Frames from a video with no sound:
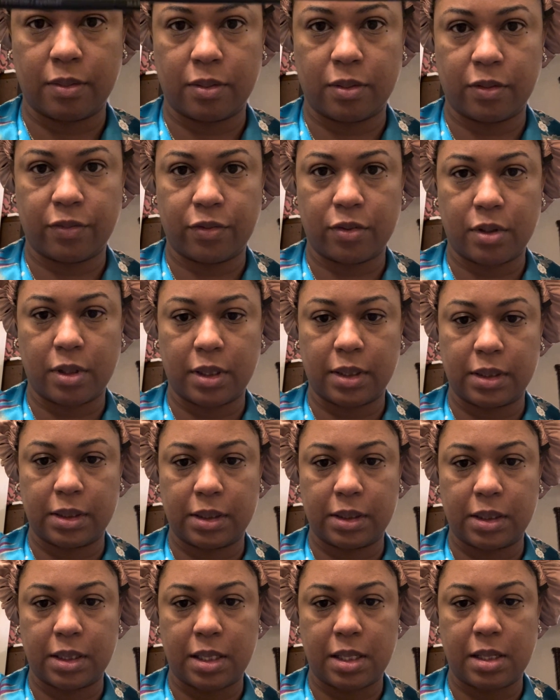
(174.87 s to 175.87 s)
If you can
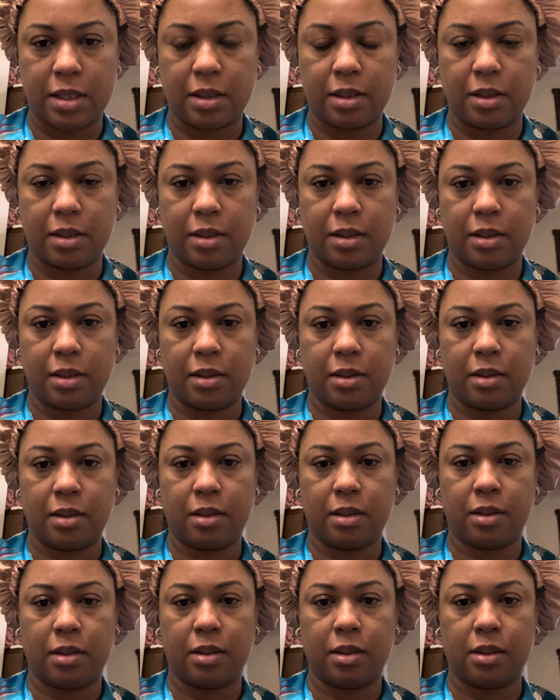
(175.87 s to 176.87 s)
see,
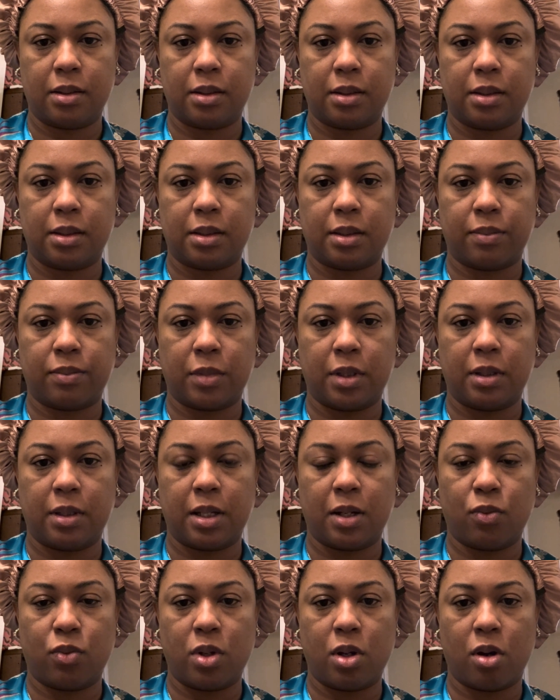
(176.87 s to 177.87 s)
this is something
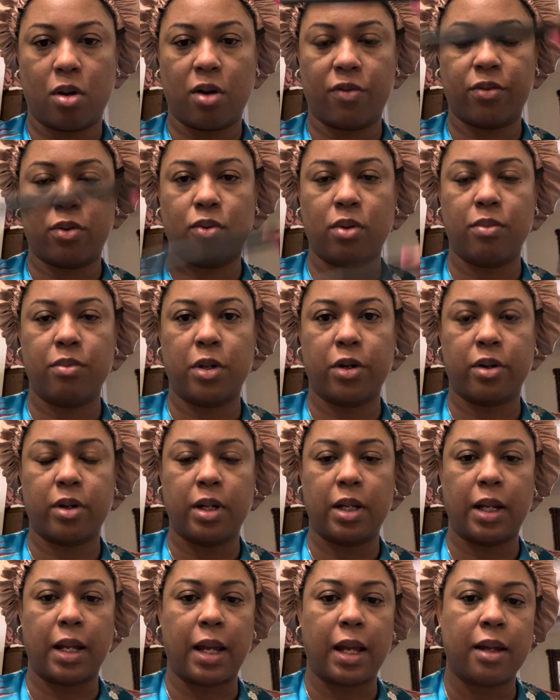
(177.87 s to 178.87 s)
that we offer with Mary
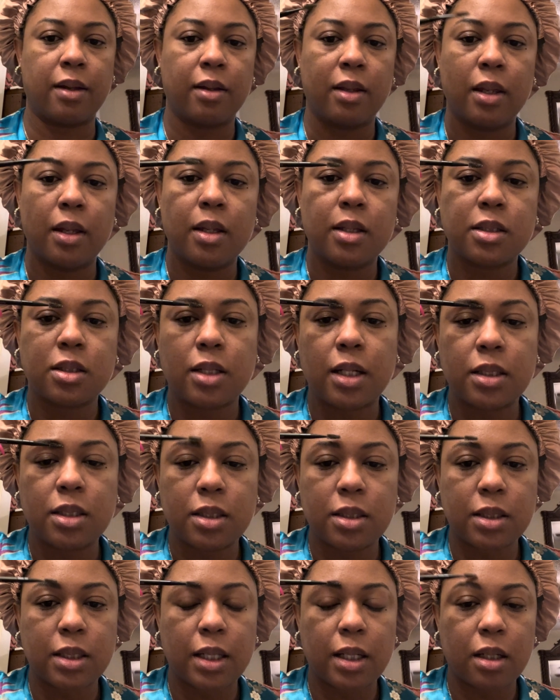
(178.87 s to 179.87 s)
Kay. So I
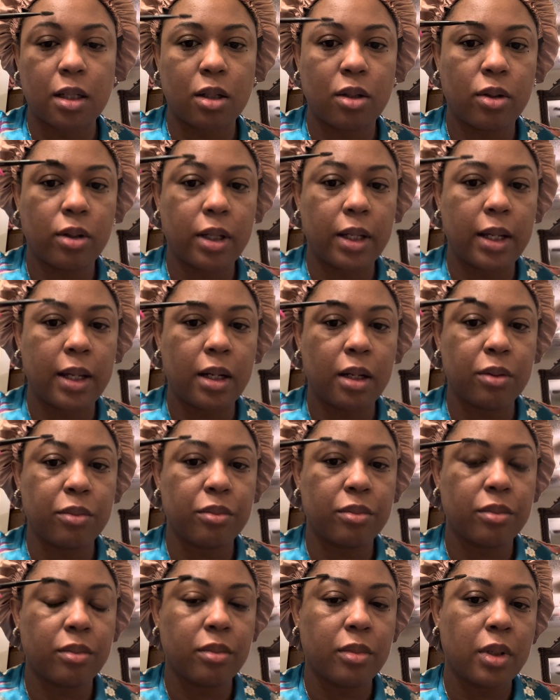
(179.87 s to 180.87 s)
just kind of go ahead and
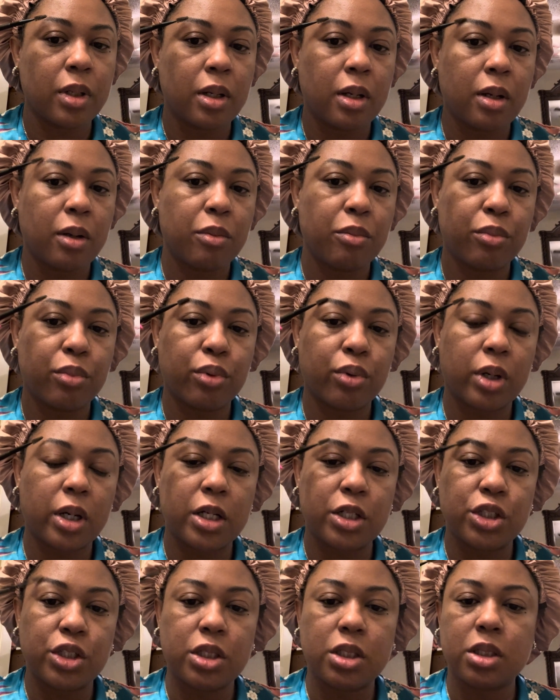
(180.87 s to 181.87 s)

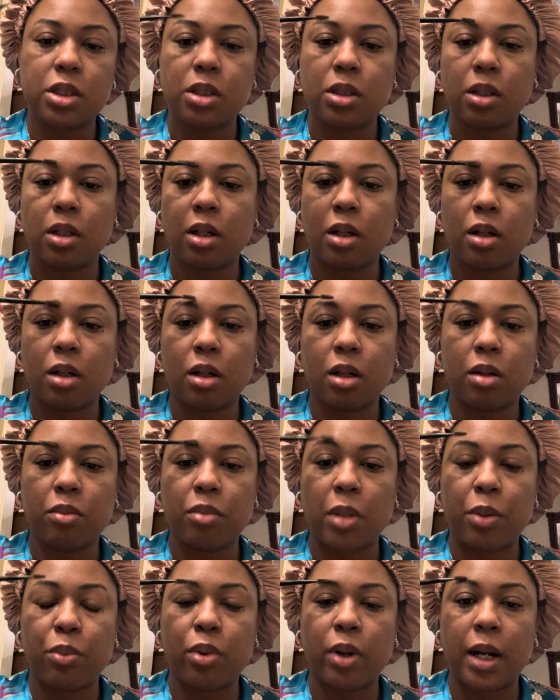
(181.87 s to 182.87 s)
brush
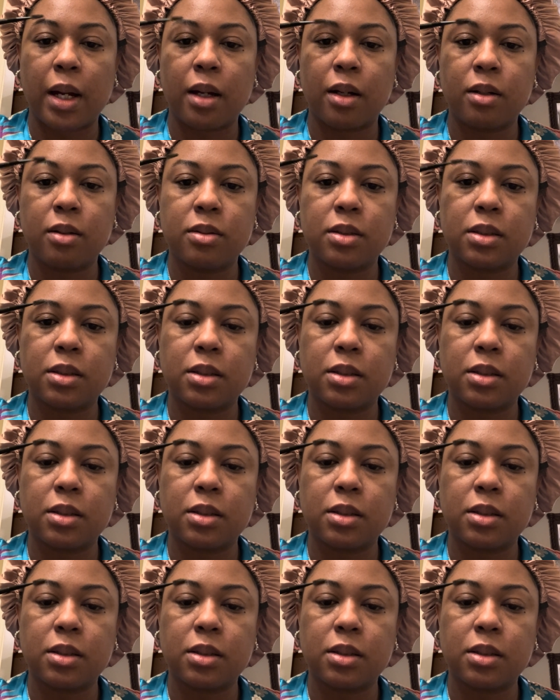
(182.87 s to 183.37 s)
my brows